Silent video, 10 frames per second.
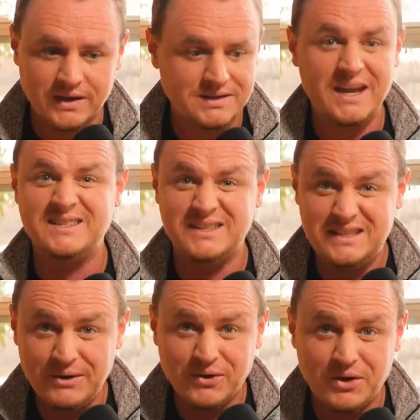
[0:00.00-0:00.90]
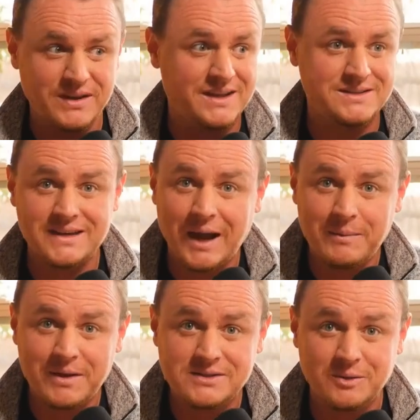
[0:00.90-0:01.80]
It's difficult, it's time
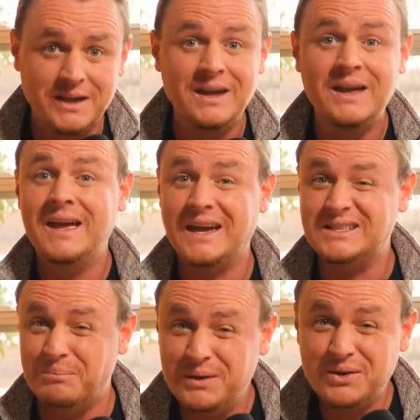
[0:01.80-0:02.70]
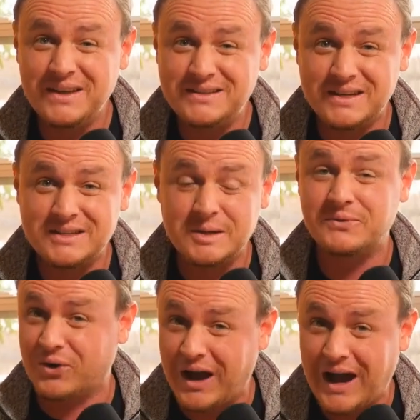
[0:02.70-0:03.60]
consuming, and to build these systems for
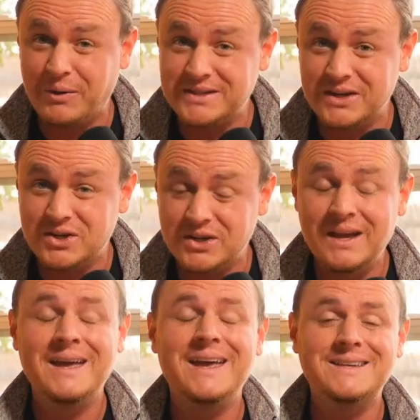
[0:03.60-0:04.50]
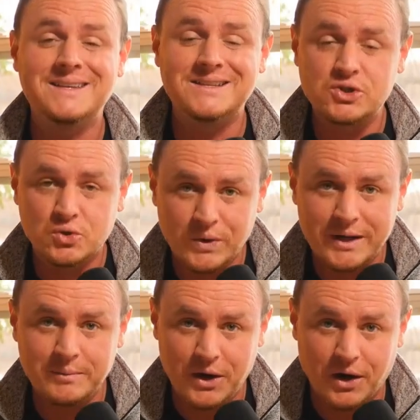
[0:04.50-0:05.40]
high retention is extremely
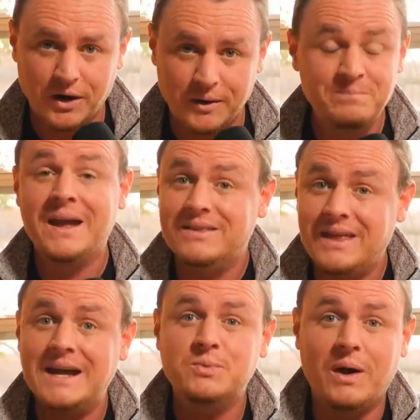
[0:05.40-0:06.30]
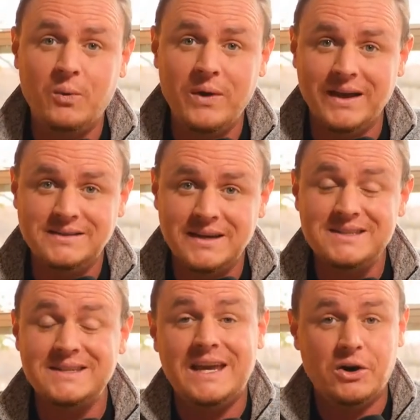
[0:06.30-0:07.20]
hard. That's why we exist
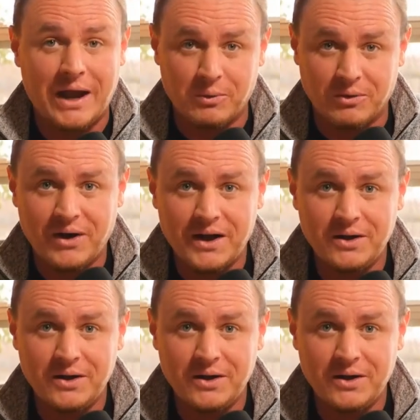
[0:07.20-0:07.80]
here at Ravato.